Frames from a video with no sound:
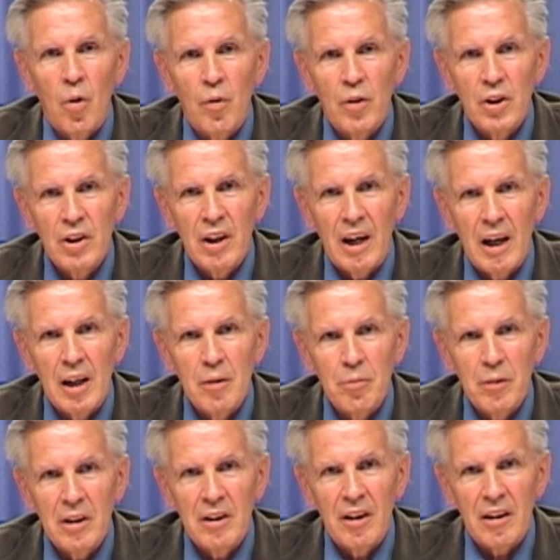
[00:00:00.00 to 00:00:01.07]
over
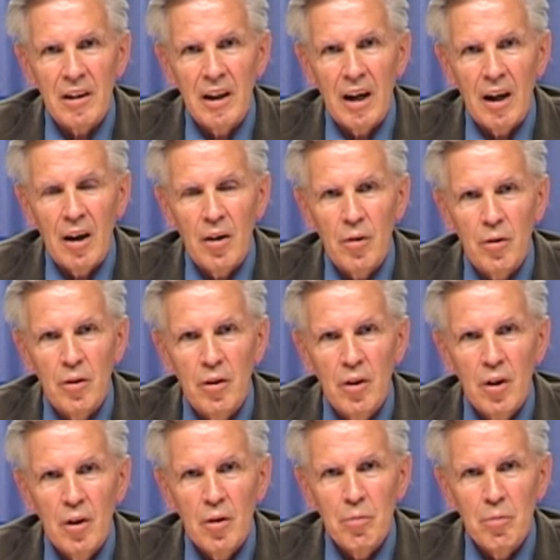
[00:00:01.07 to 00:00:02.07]
time with ticagrelor.